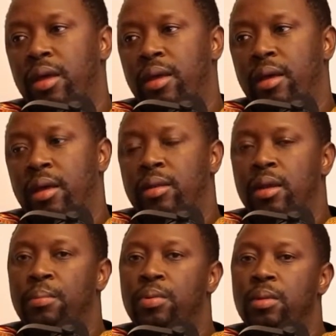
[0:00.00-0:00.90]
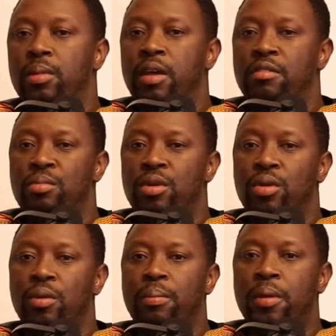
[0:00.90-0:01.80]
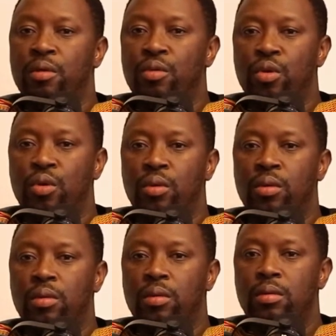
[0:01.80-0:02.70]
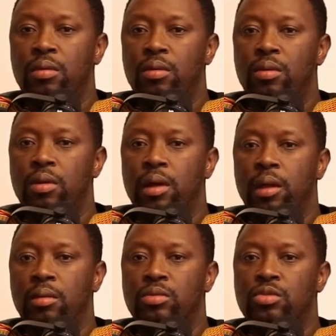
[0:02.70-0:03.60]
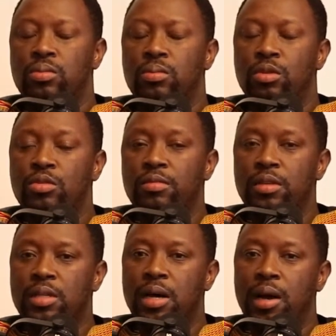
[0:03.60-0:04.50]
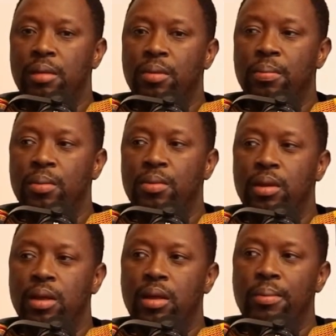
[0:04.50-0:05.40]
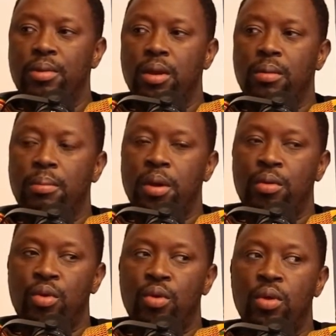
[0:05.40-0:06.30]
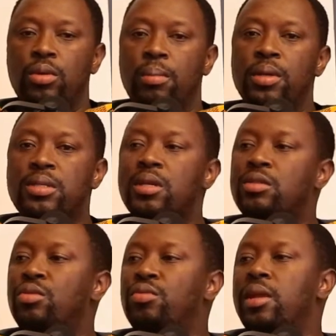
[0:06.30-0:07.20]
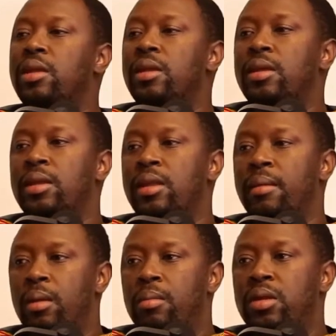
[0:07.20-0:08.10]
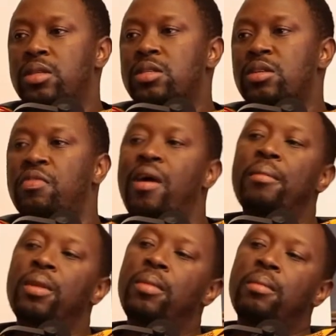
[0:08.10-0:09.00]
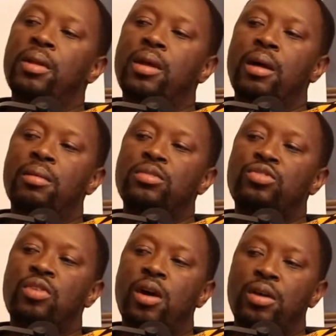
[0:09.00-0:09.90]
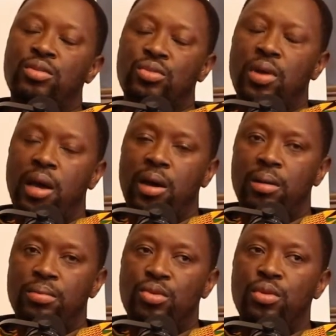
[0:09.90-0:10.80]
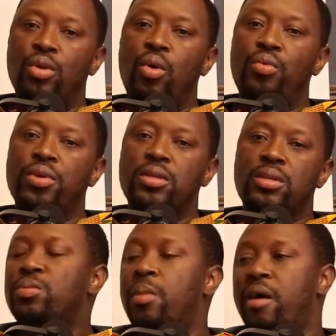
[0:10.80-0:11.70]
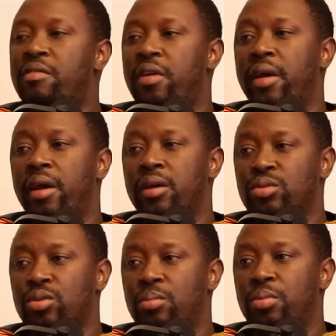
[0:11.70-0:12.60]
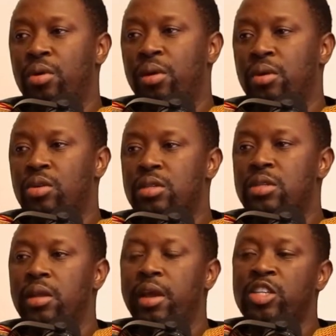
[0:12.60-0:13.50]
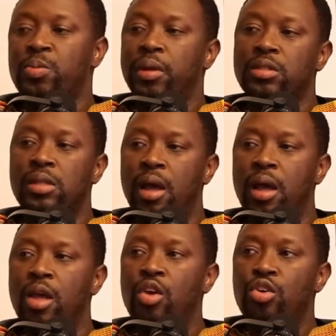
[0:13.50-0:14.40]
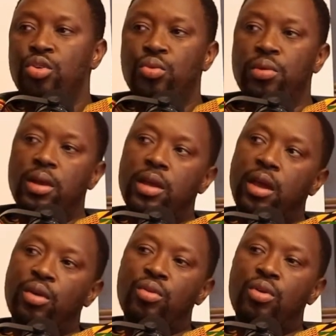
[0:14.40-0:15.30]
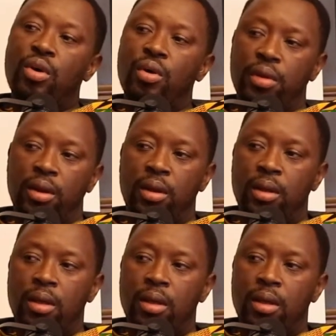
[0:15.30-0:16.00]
And put everybody on payroll. And most of the time, the people that they put in on payroll, the business don't really need them. But this is a family member that I'm trying to help. So it always backfire at some point. Because it's an expense that you're really incurring.